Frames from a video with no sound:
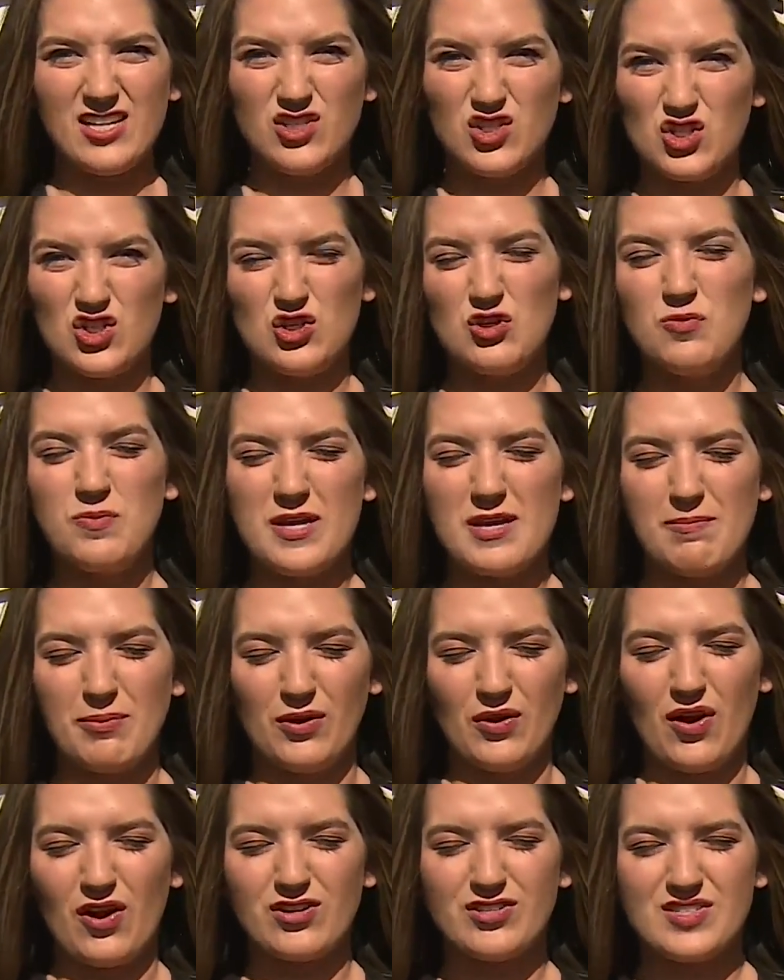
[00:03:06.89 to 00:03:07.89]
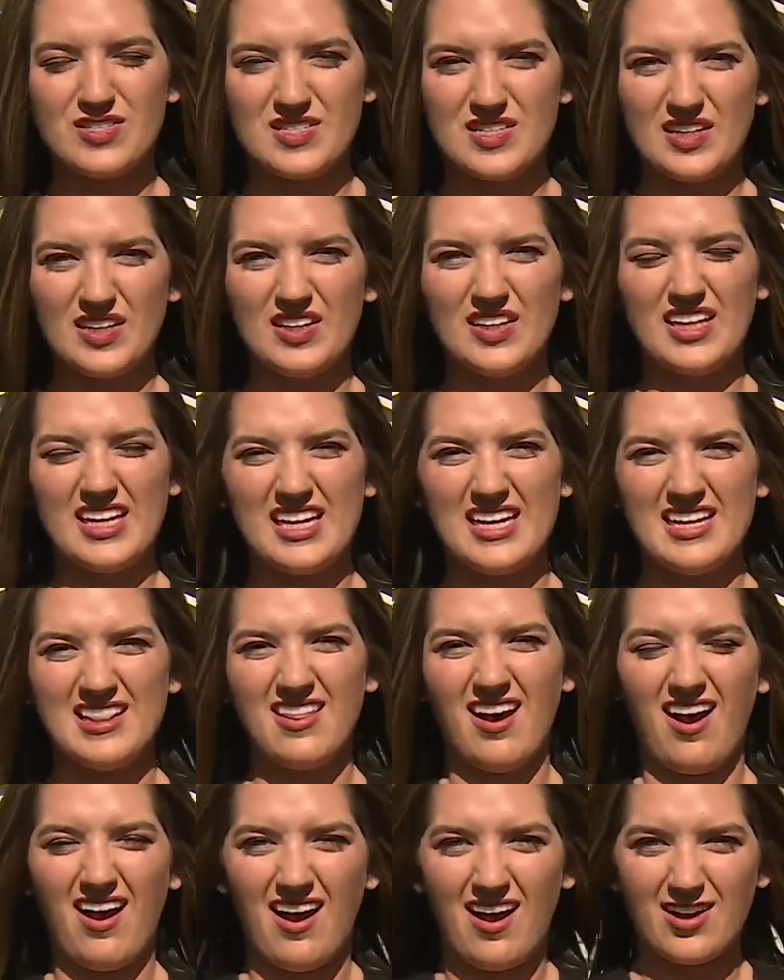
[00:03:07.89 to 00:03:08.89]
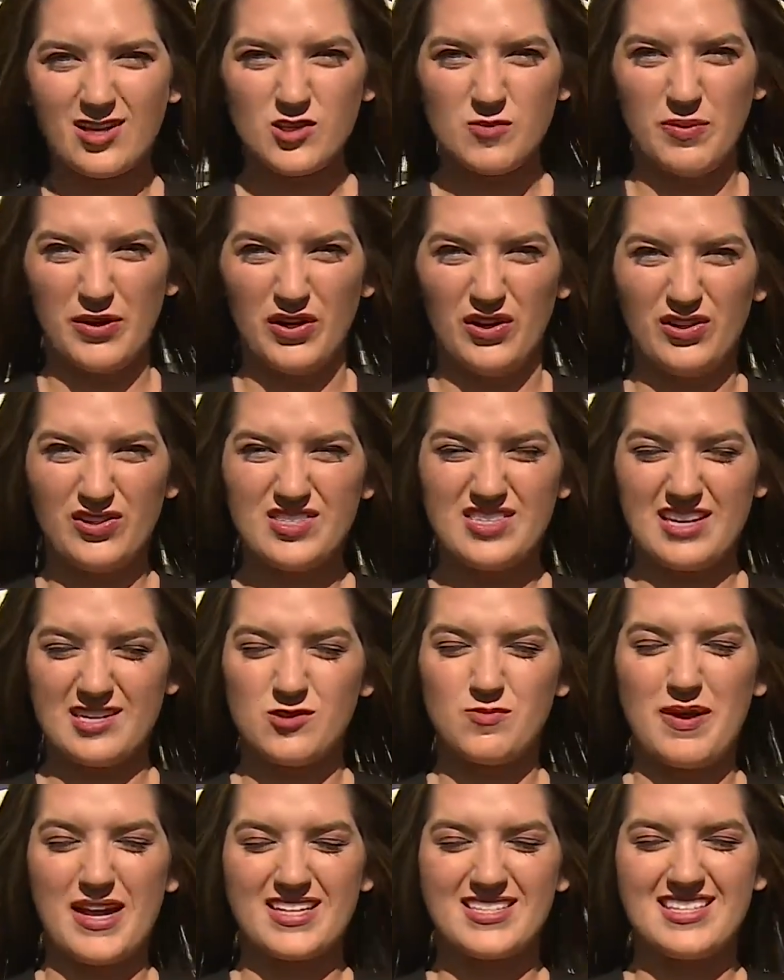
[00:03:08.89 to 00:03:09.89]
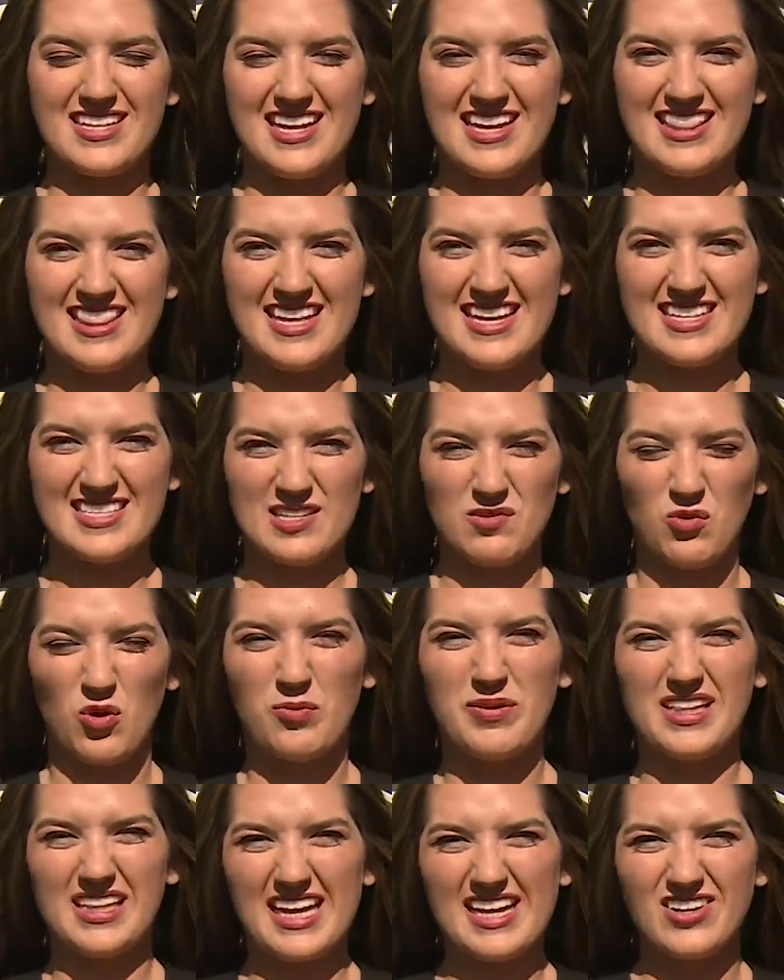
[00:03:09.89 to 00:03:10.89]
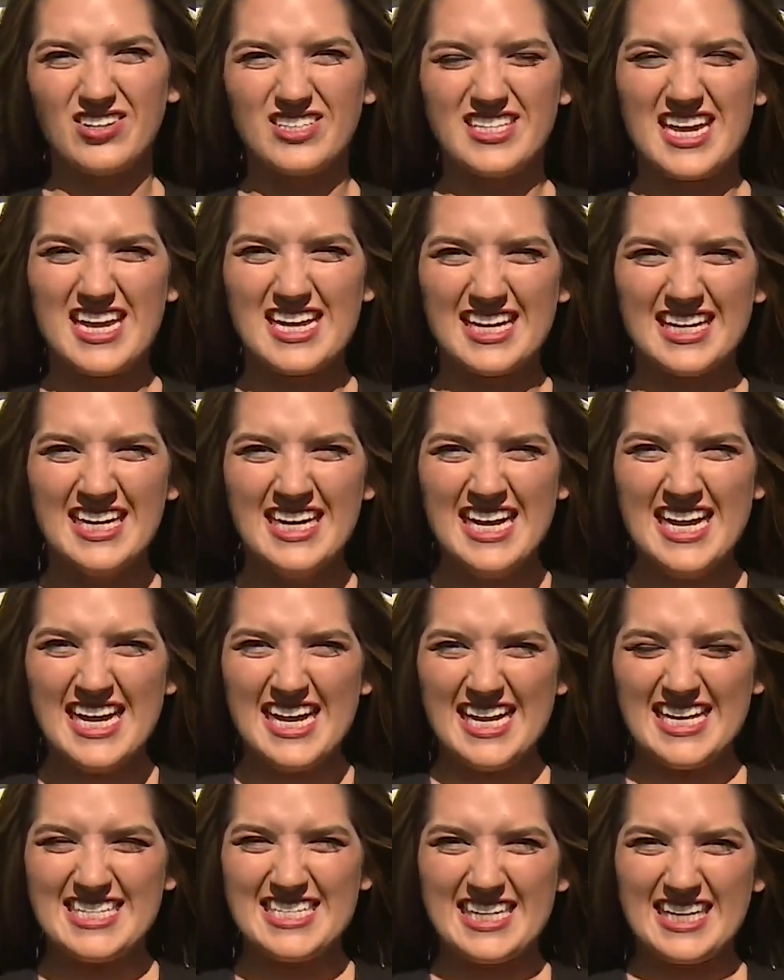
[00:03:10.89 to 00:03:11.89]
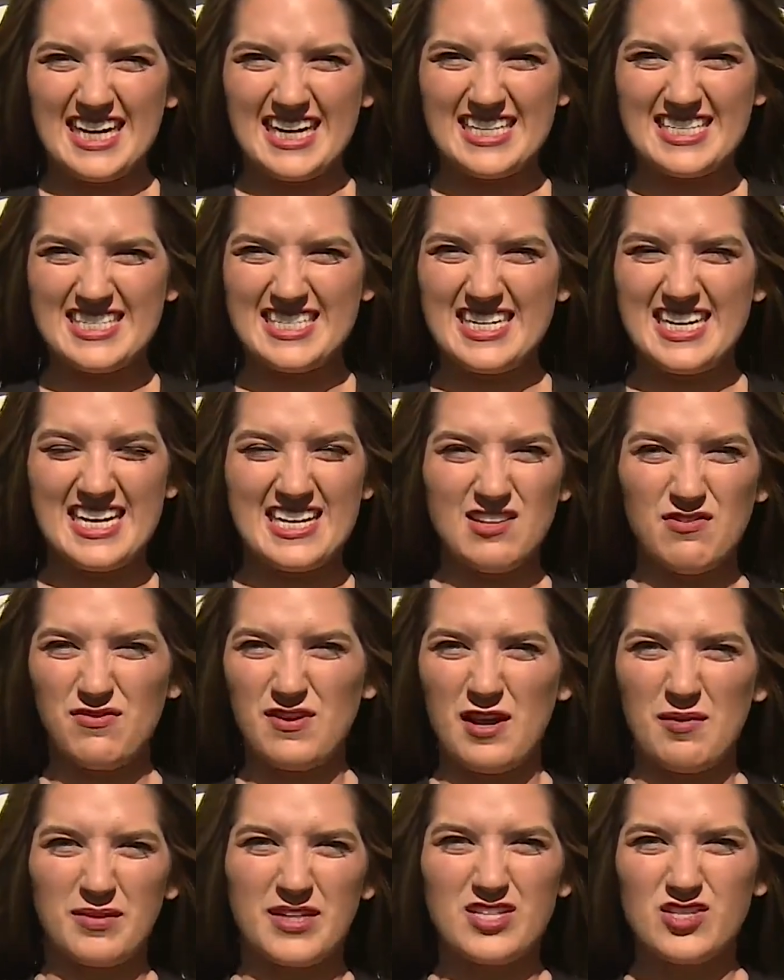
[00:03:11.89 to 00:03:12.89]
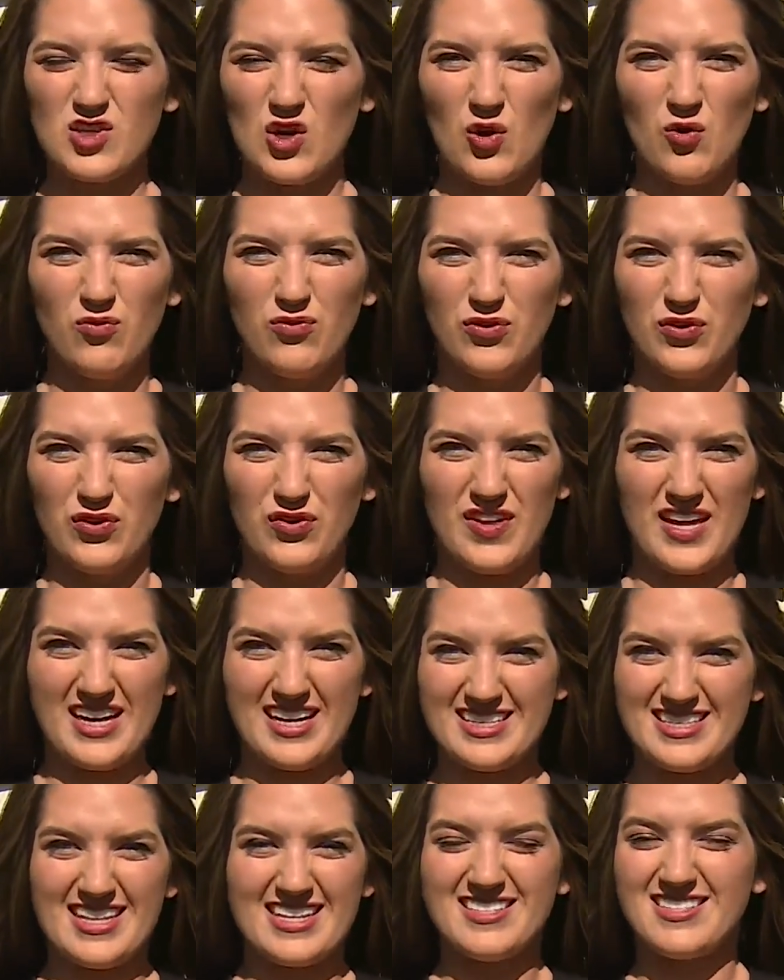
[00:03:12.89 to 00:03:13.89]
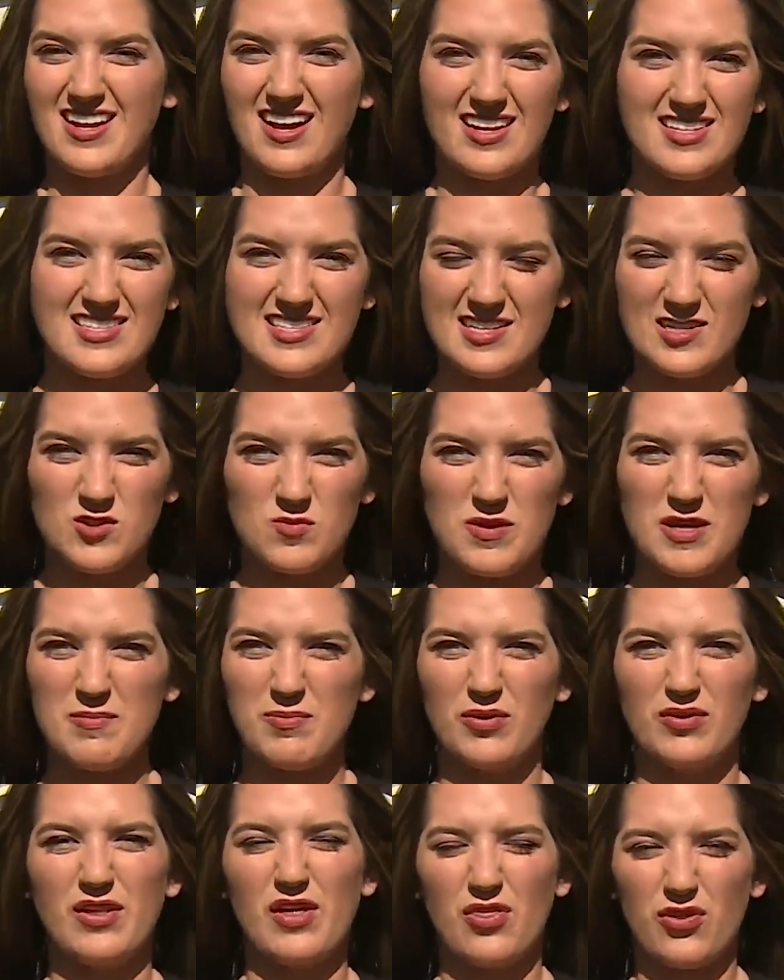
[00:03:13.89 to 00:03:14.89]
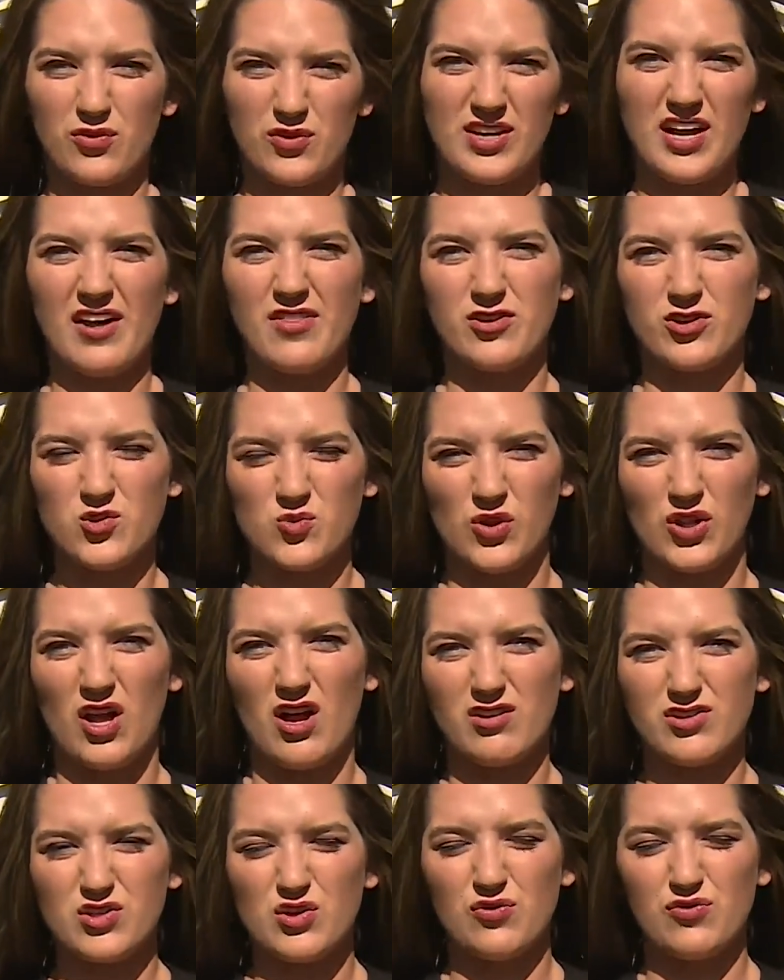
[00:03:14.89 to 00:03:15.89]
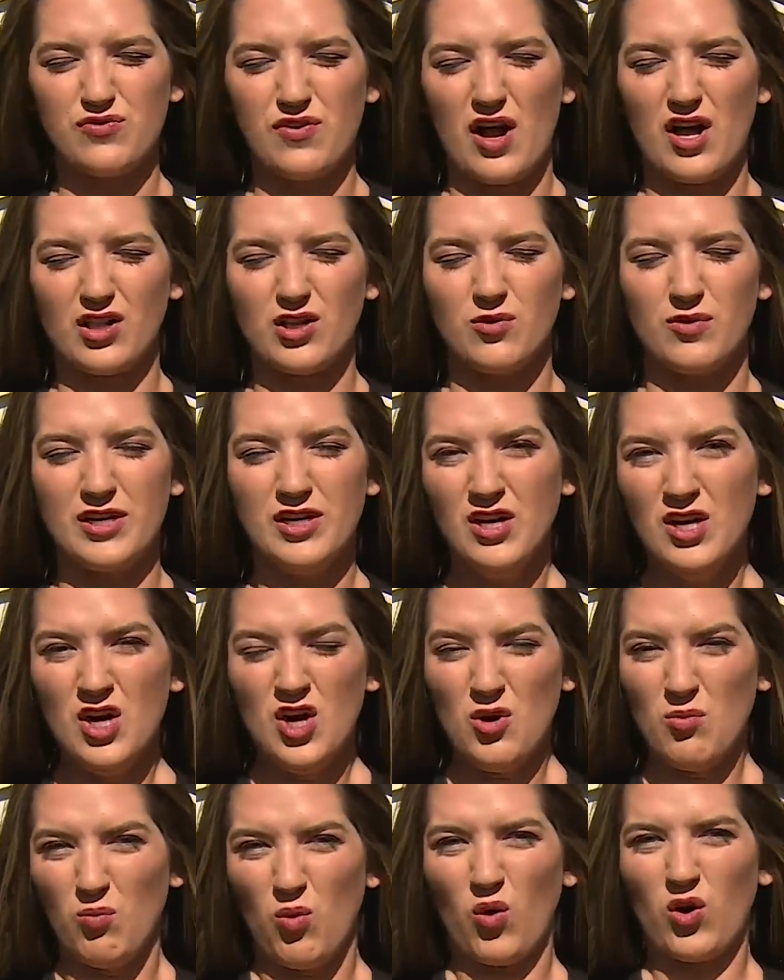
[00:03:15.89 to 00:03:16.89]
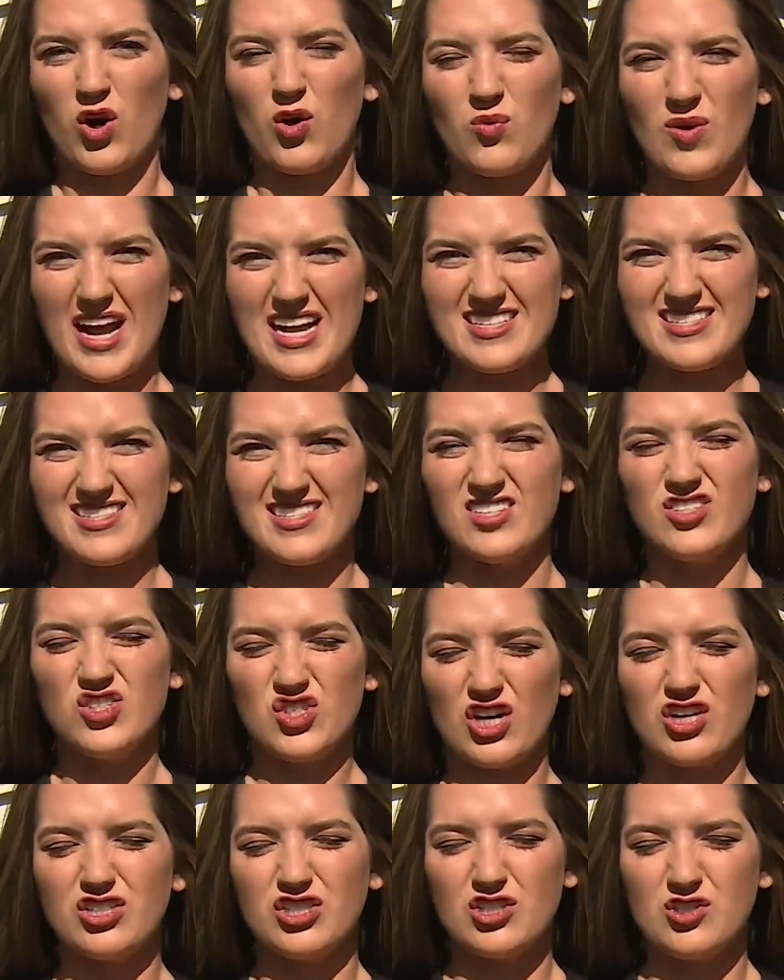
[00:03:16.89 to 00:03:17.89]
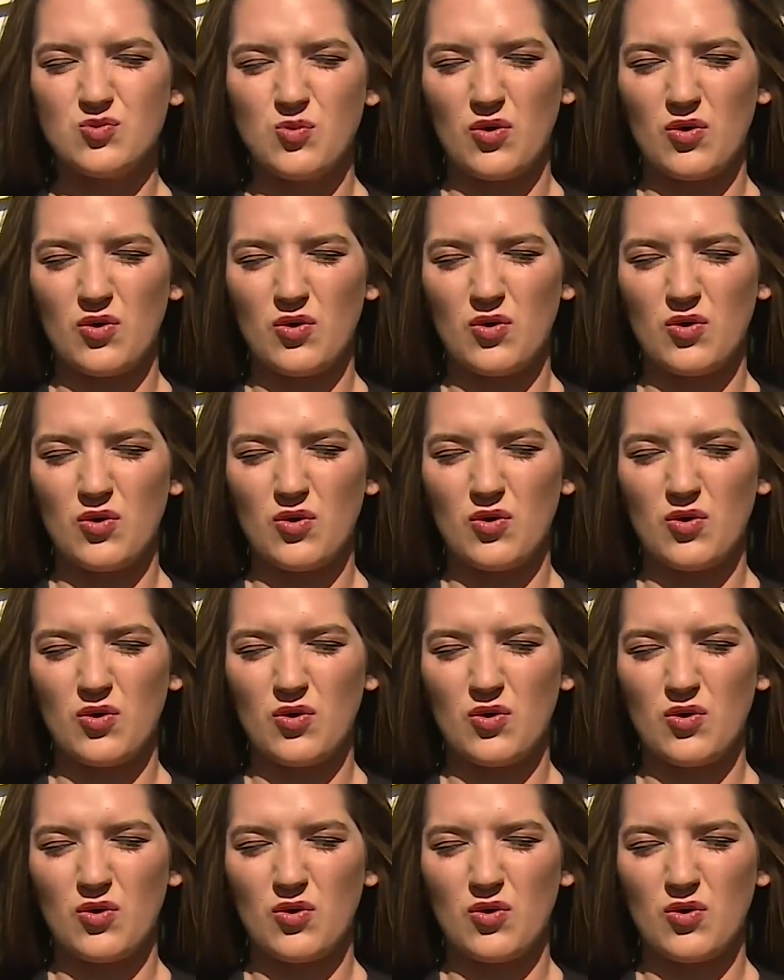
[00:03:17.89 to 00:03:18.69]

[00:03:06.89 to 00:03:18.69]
2 people are still in the hospital, suspects in this, and will be later taken into custody, and the family is hopeful that as they saw 6 people, that 3 others will also follow and more arrests and charges will come out.